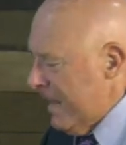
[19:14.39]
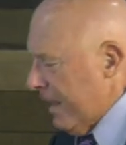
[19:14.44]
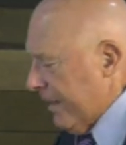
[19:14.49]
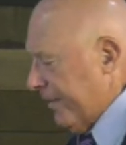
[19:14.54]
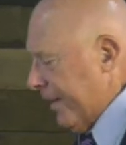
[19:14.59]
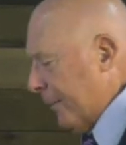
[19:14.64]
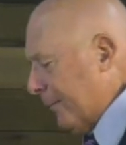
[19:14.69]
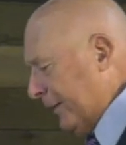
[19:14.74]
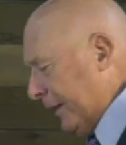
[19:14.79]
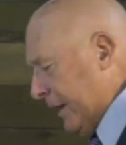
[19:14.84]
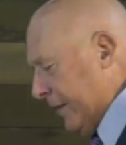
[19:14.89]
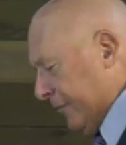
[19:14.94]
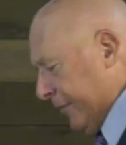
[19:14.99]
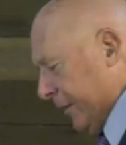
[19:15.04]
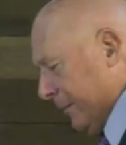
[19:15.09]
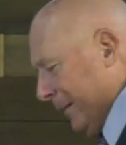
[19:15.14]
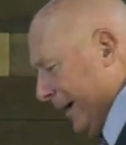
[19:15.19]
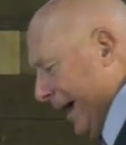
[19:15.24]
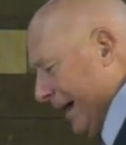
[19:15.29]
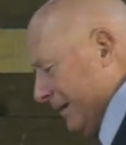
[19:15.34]
They believe
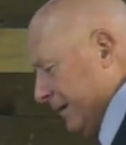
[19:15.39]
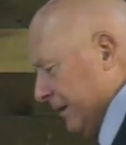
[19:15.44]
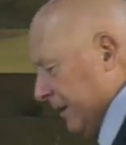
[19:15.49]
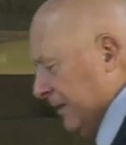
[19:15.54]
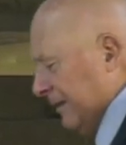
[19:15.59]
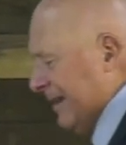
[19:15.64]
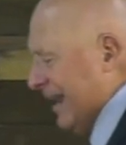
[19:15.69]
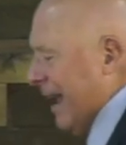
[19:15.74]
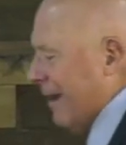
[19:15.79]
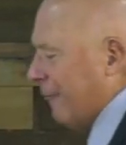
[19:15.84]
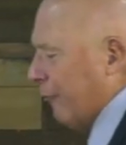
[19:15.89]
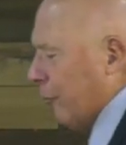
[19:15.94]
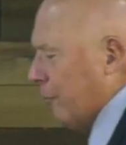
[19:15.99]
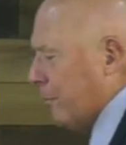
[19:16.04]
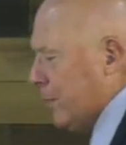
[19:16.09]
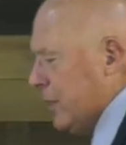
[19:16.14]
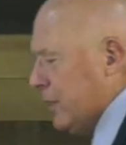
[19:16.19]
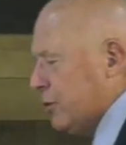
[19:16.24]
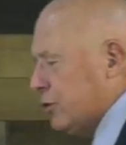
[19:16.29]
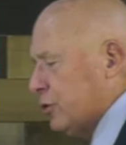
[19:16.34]
that man can never
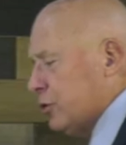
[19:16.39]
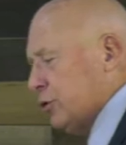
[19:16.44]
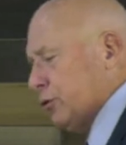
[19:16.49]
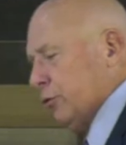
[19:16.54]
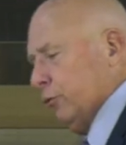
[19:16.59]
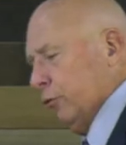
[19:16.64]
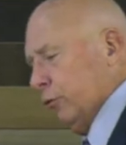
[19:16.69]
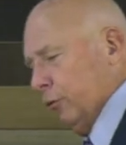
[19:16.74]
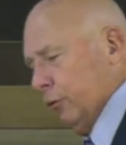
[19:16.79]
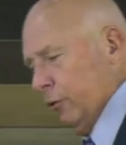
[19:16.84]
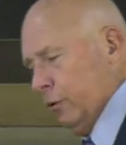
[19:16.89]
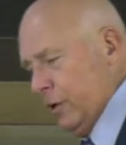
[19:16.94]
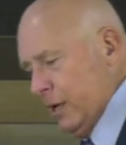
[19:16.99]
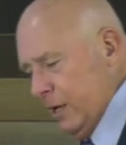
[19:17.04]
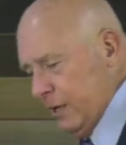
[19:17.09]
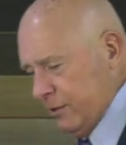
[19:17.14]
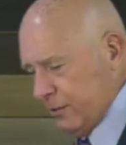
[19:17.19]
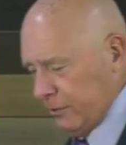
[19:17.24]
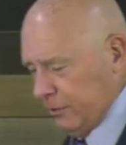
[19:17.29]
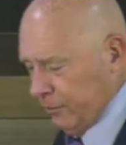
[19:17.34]
be sure
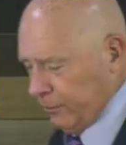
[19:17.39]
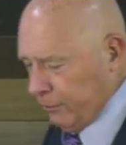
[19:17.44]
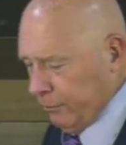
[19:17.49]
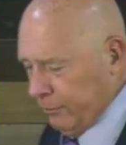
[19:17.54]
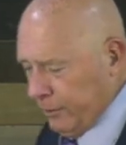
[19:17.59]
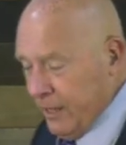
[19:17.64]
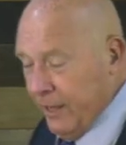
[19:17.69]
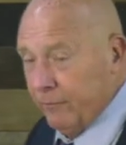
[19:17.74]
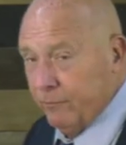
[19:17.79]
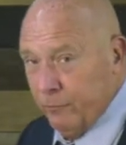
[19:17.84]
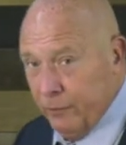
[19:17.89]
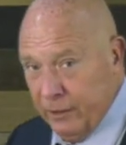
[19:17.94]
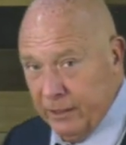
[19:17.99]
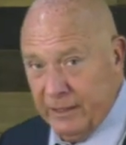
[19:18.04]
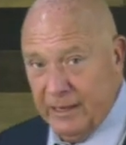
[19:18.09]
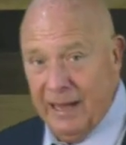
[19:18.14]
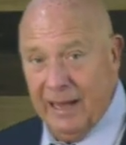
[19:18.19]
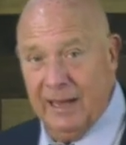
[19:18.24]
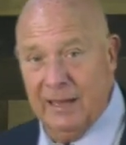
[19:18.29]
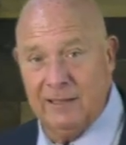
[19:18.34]
he's going to go to heaven when he
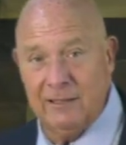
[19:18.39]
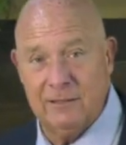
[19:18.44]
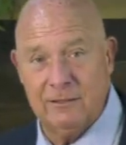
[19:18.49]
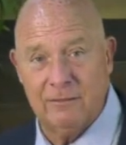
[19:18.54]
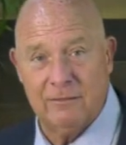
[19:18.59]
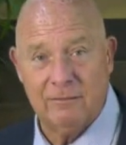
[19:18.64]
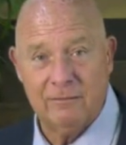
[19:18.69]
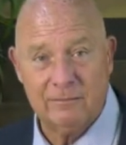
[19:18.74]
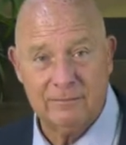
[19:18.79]
dies.